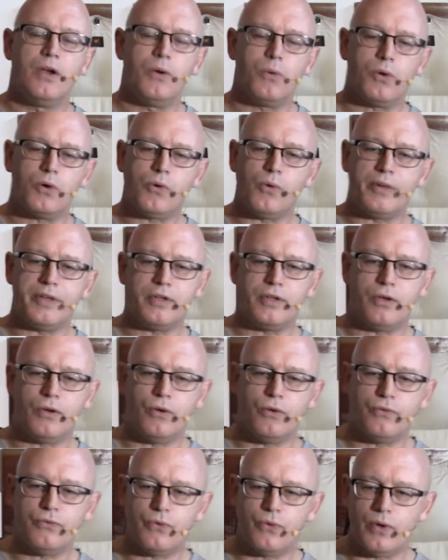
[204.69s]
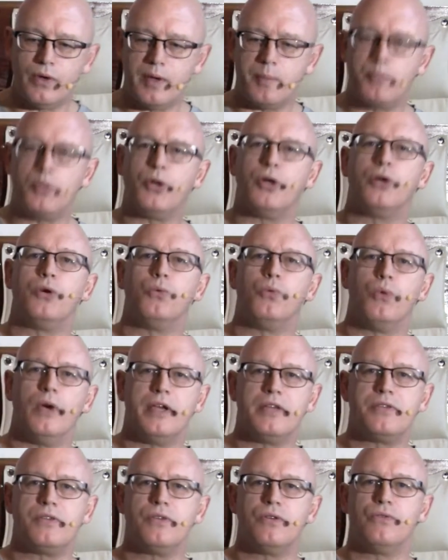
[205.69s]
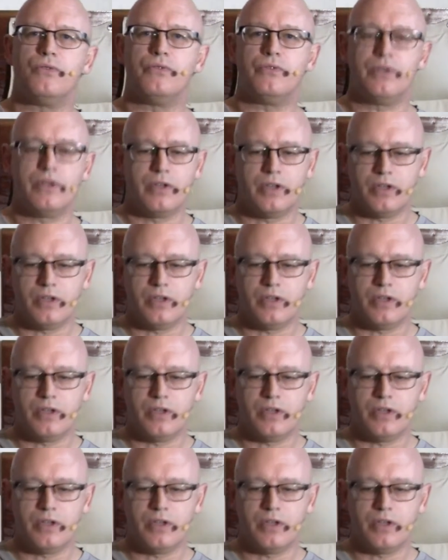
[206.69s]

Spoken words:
We're going to go for a progressive,